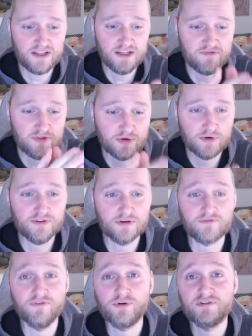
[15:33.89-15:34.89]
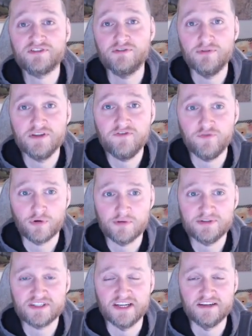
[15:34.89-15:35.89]
even though your voters are only
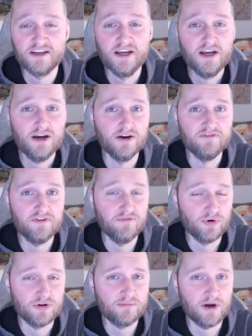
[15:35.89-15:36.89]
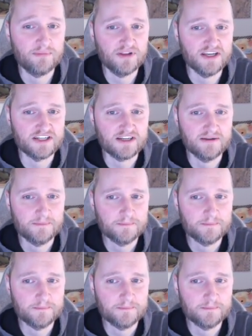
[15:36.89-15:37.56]
40% of the voting population.